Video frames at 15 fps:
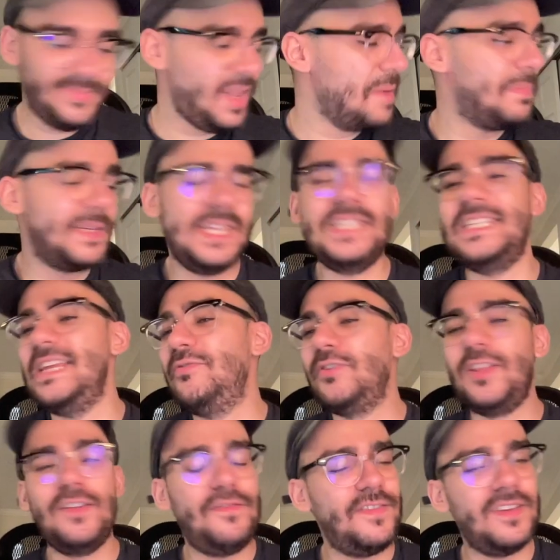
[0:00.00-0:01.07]
But Disney
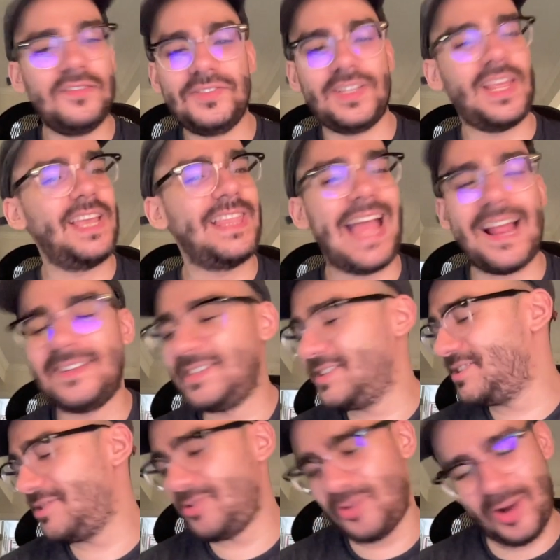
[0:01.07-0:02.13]
really feels like
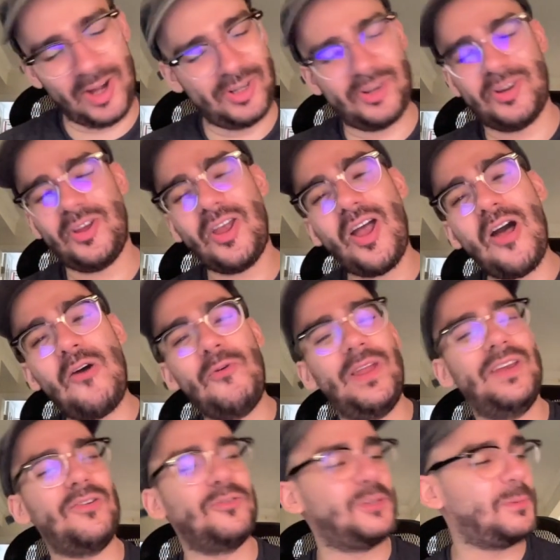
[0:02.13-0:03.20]
that's the direction to go,
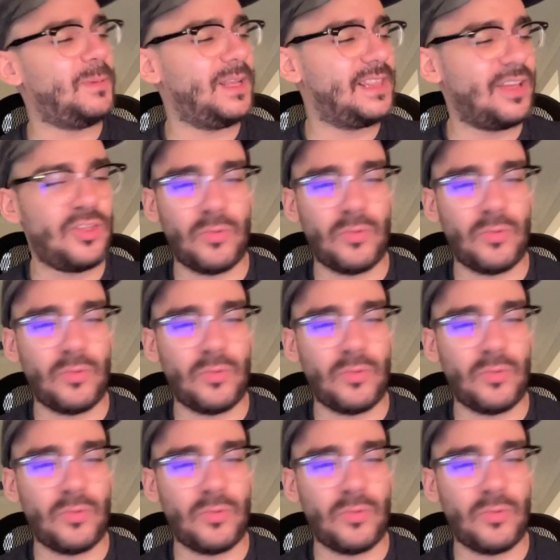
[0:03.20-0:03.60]
and ultimately they're the